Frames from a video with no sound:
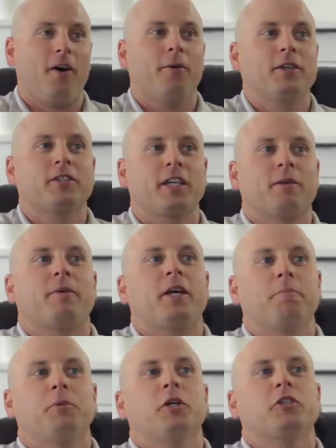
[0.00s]
always going to
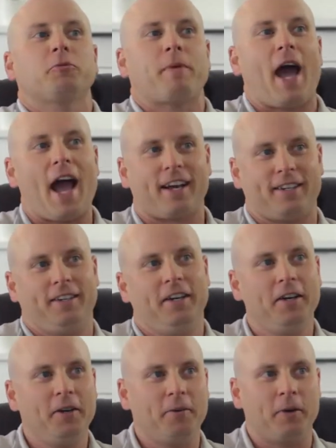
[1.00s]
be a pushback
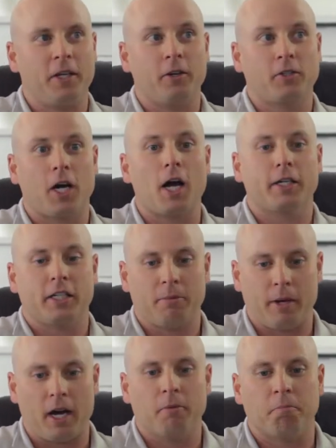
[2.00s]
when you're talking
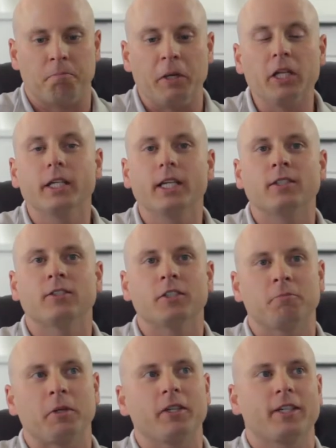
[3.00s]
about billions
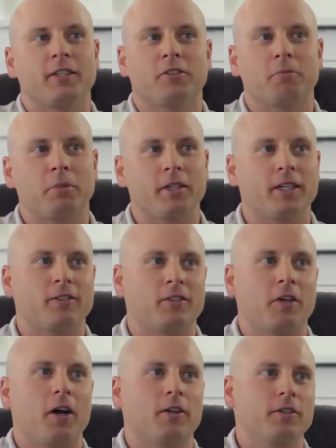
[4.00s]
and billions and billions
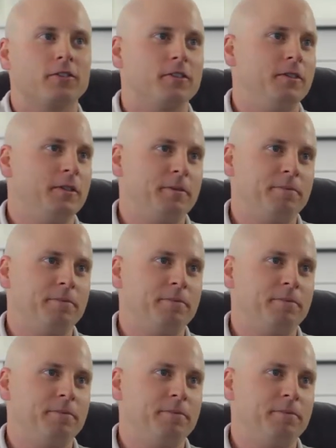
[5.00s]
of dollars.